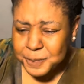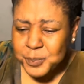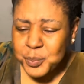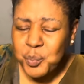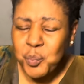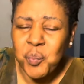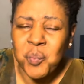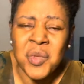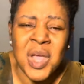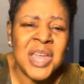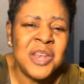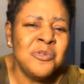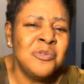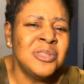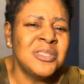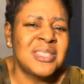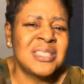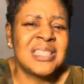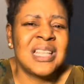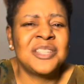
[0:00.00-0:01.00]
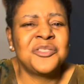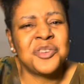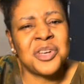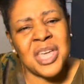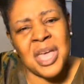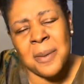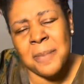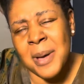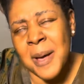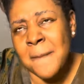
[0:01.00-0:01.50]
i don't want to start
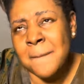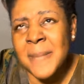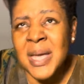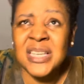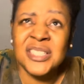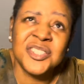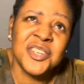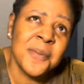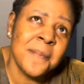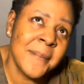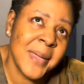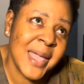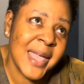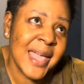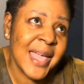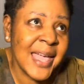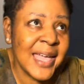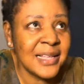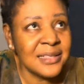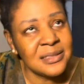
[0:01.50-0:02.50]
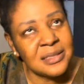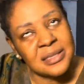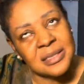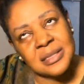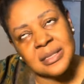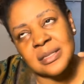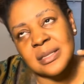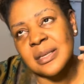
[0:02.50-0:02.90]
talking about measurements